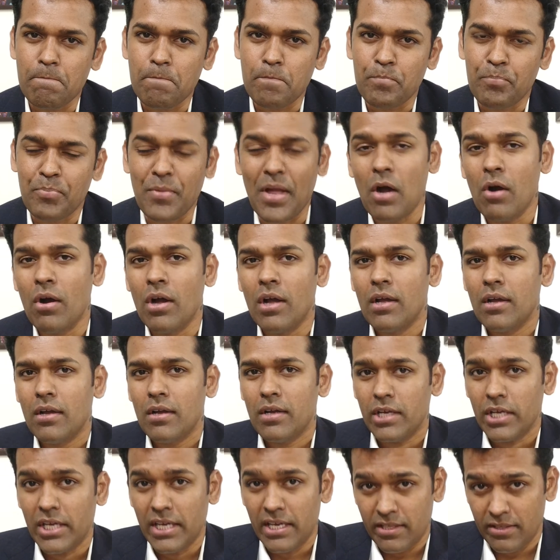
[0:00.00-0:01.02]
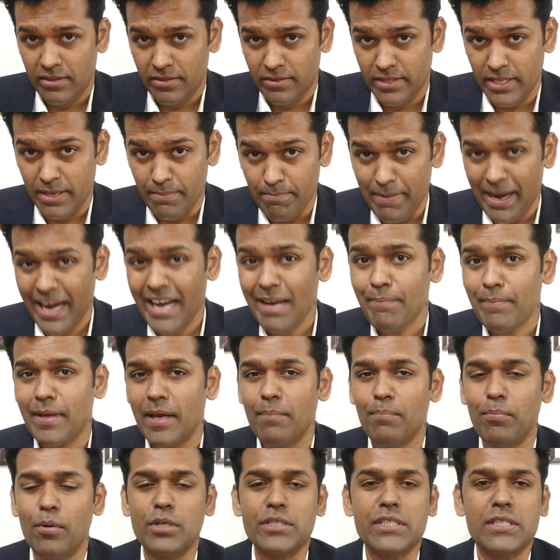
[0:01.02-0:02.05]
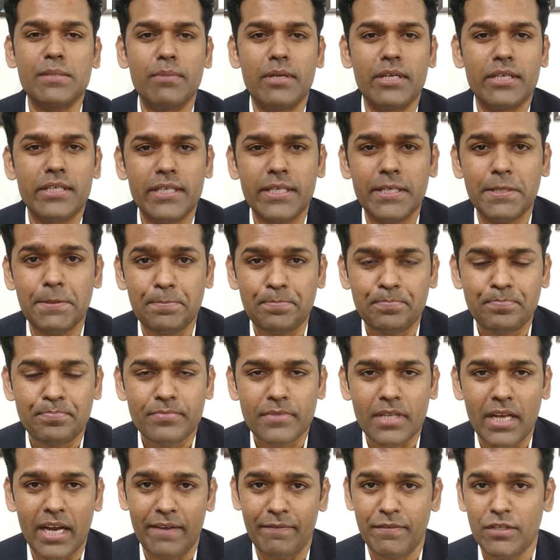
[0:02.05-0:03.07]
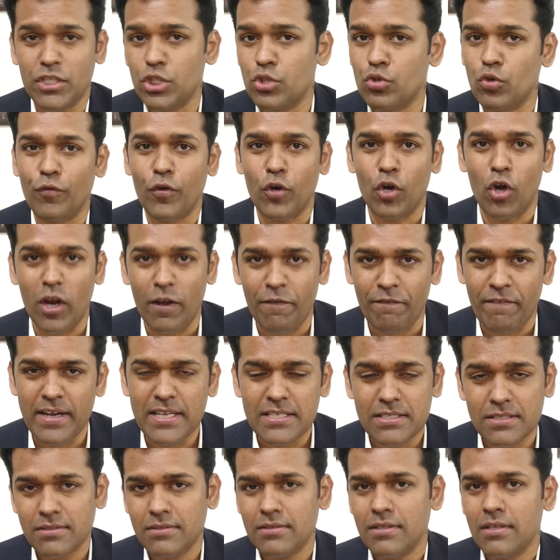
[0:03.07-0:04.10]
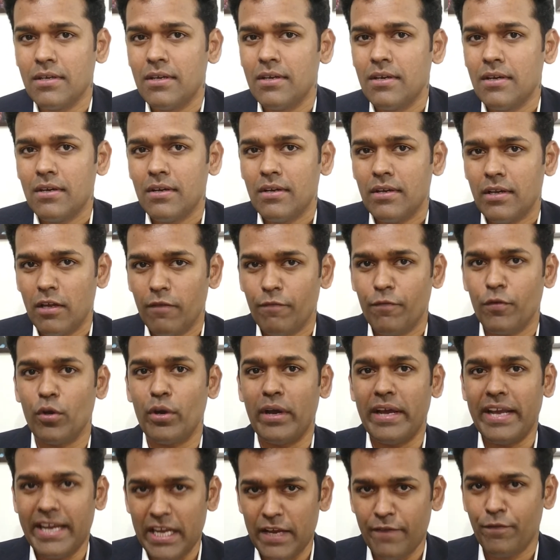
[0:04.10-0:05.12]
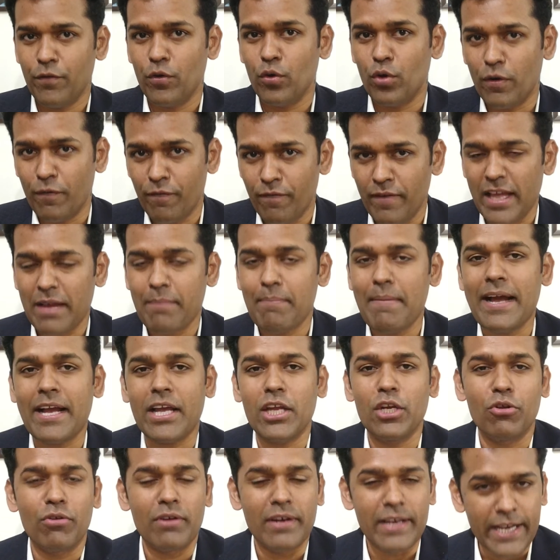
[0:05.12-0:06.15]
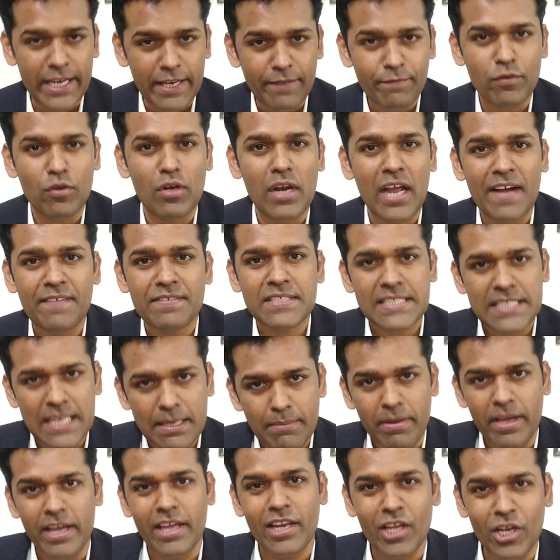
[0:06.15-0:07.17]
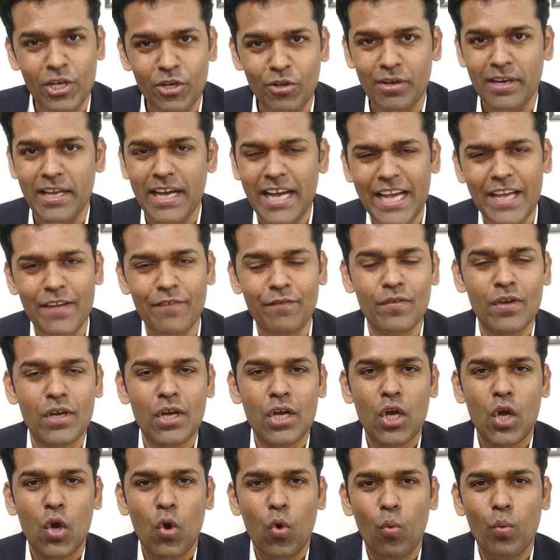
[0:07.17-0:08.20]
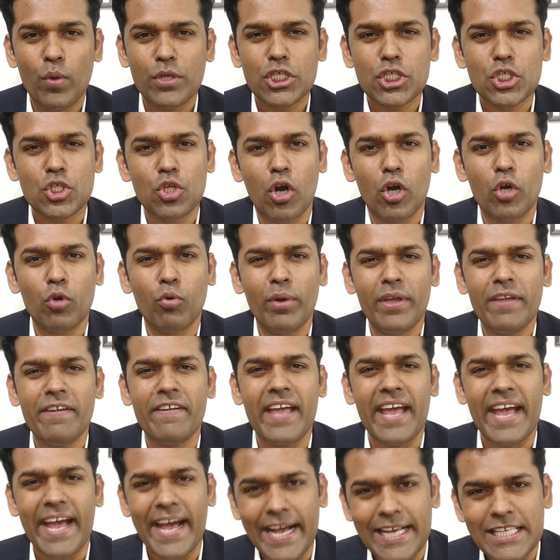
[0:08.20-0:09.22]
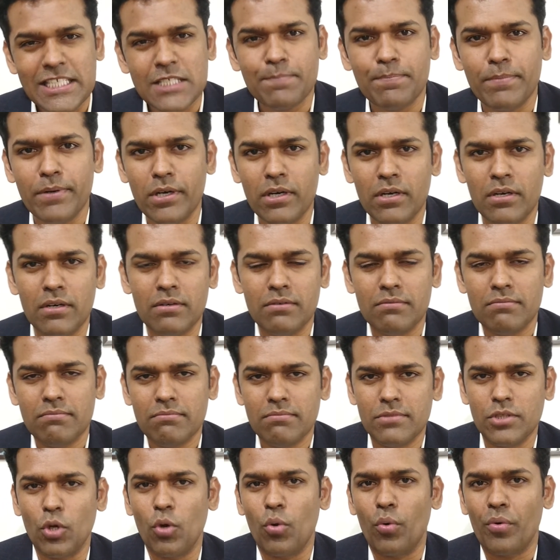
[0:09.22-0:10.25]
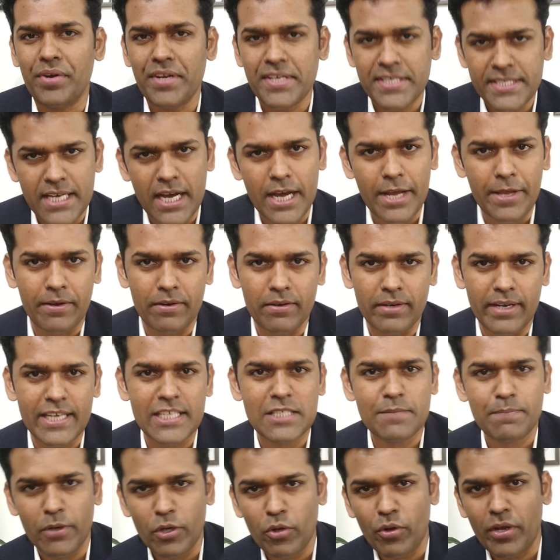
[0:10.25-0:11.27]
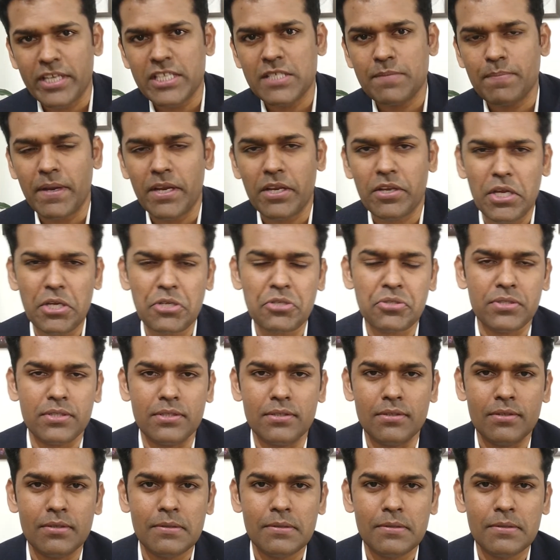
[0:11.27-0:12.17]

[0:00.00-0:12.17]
Now, there might be a possibility, and which is true for all of us, if you reflect back in your life, you'll have some area in your life which is not going as per your desire, as per your expectation.